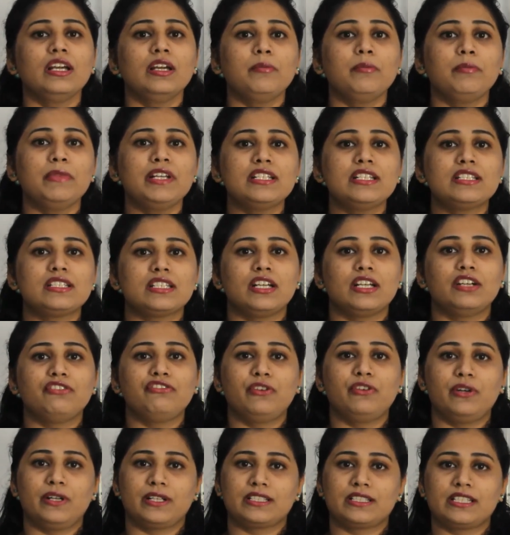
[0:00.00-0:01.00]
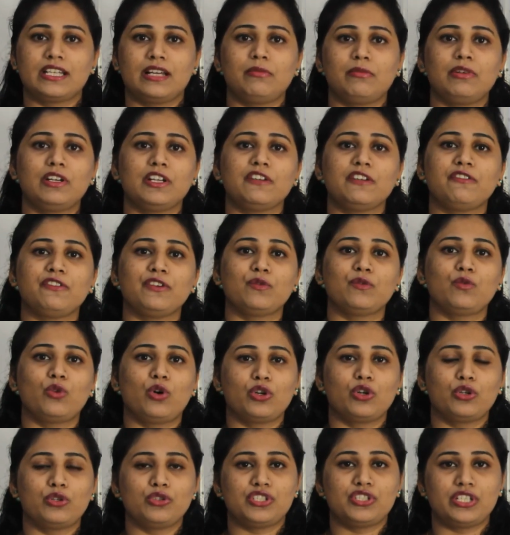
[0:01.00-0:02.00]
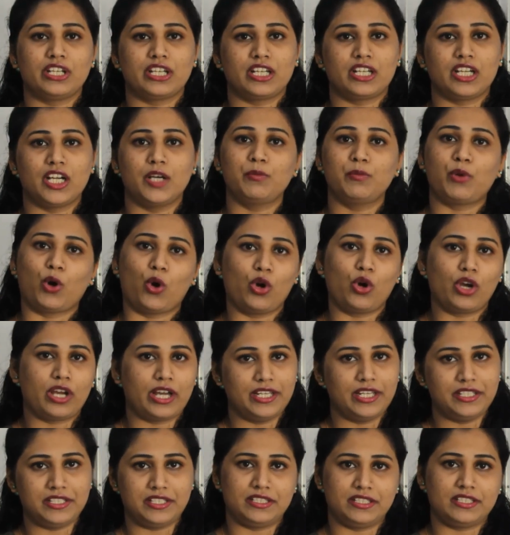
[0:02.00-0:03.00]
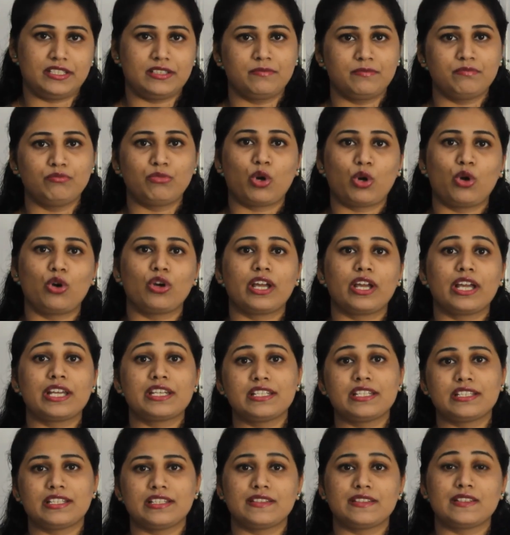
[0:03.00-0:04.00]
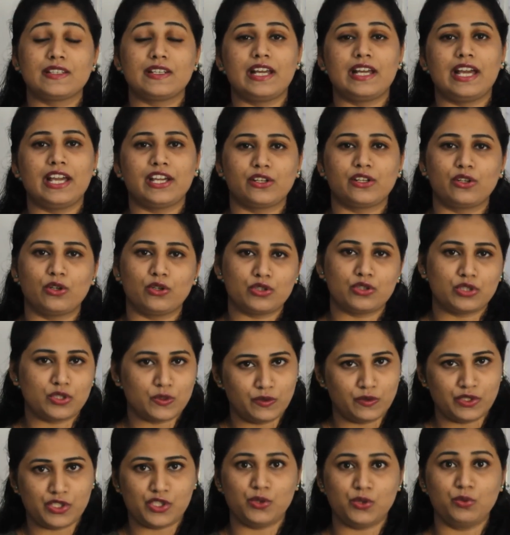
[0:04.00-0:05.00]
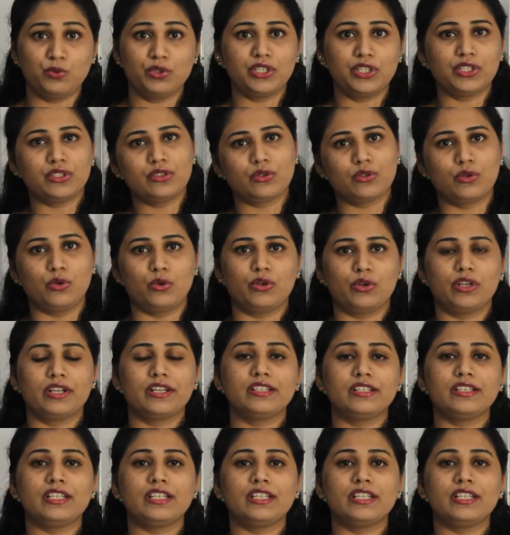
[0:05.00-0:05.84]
Means for example, if you want to check bronchitis is the diagnosis which you need to code.